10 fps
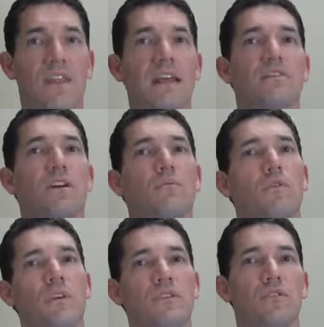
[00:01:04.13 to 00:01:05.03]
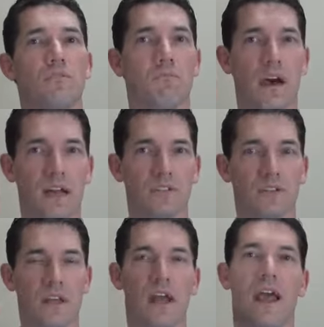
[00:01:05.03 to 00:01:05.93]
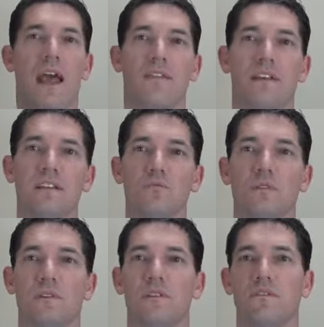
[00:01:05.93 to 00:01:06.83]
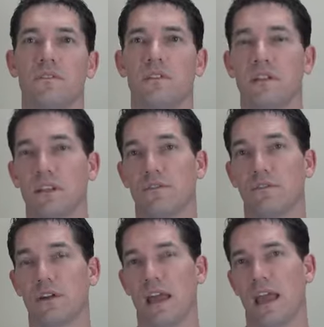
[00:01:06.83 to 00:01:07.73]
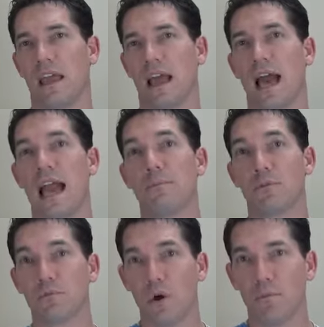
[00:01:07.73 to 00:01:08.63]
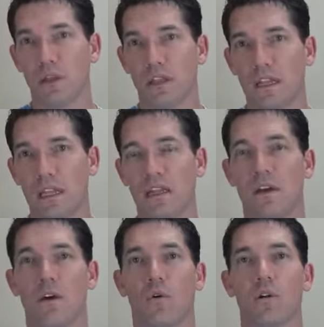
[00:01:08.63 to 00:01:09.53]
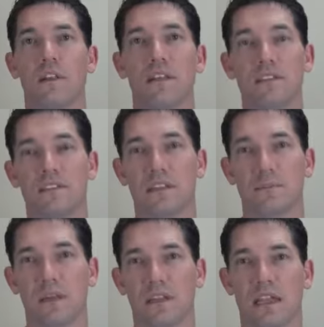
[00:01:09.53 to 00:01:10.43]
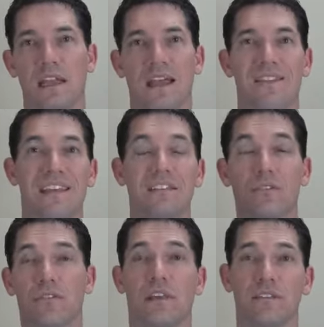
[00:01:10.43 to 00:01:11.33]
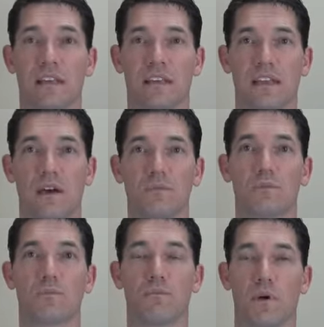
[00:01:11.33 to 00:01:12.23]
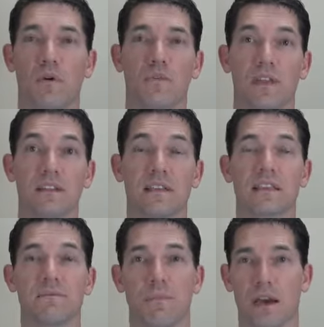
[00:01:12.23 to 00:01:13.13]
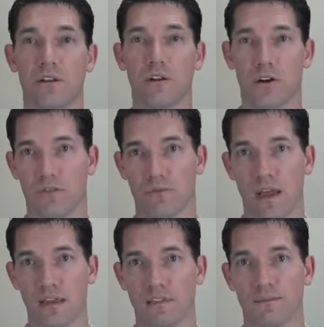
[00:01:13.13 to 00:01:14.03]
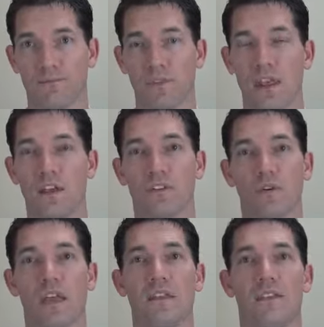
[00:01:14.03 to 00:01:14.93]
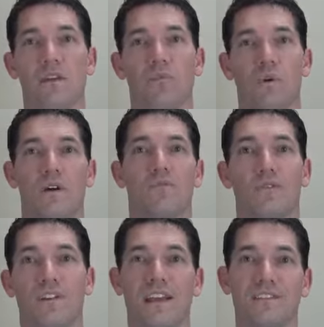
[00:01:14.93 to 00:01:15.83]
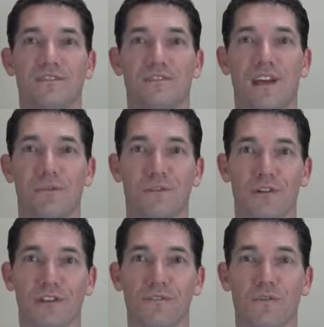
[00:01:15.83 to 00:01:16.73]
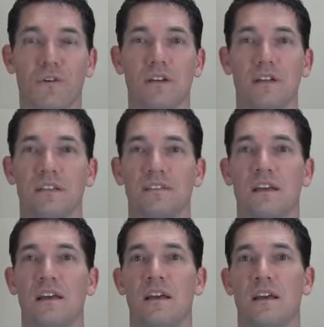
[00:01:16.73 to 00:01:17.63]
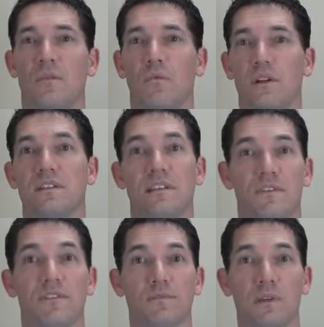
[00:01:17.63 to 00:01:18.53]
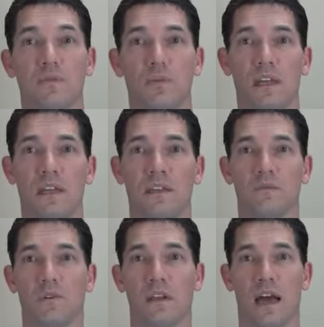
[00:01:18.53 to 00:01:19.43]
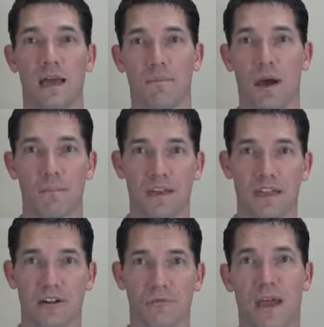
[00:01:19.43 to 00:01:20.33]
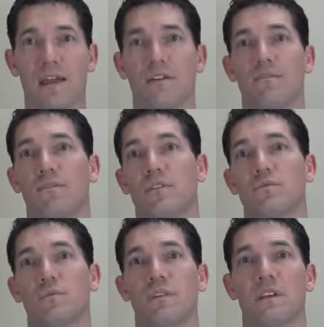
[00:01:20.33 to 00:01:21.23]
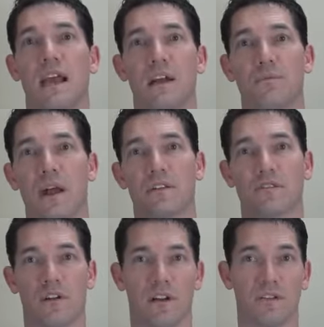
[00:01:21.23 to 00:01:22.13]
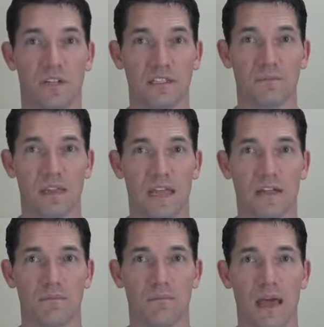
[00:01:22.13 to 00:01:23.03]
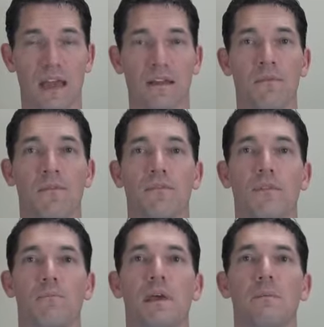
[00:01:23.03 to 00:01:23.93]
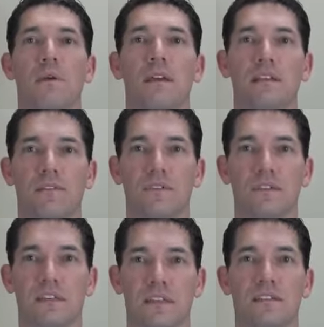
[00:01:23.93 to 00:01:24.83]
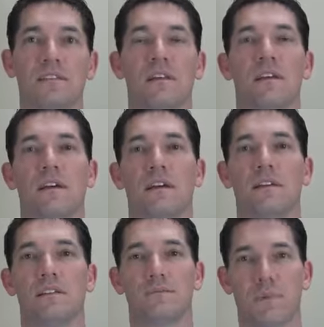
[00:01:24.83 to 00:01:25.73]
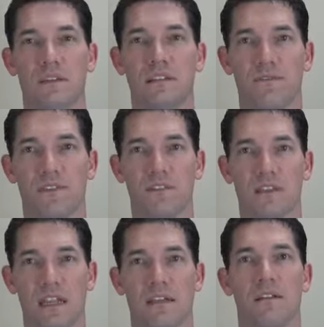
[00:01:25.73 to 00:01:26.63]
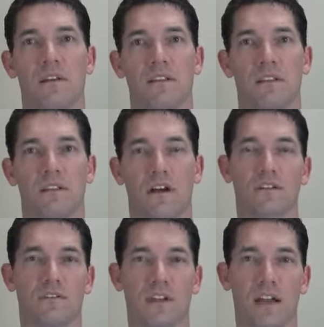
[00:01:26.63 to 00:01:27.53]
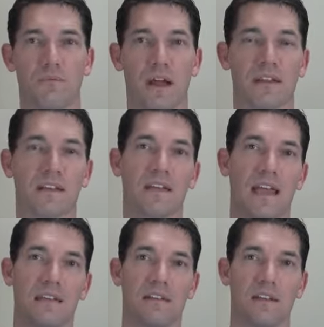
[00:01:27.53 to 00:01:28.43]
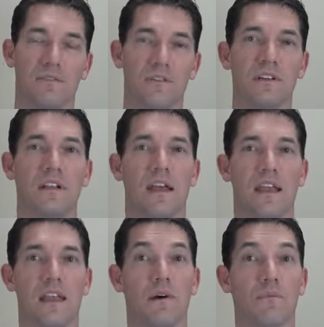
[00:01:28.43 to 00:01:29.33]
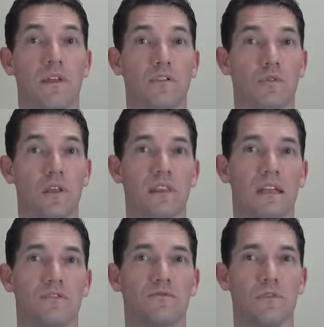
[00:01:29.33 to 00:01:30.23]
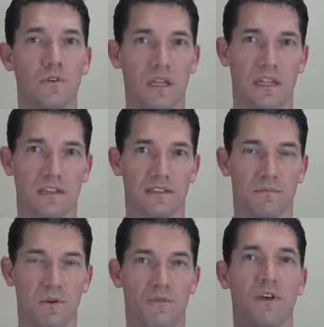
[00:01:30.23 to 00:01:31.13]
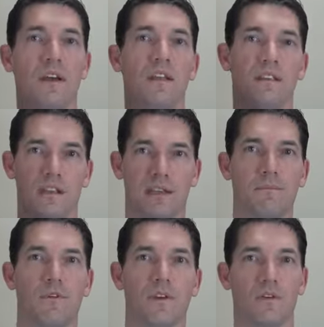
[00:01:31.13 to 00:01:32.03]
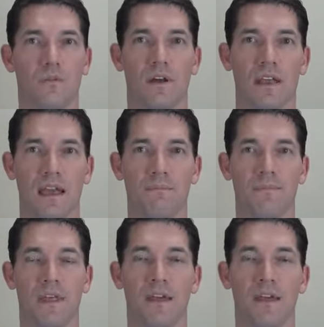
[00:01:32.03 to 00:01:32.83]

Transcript: they start moving too much. And this will de deliver a hypermobility or an instability, and these are things that can help to promote things like spinal arthritis. So again, the one word answer that we're looking for is what is the difference between when I pop my neck or back versus when the chiropractor adjusts my neck and back? The big, big difference is specificity the doctor of chiropractic can deliver it and help that joint that truly needs to move to get moving again.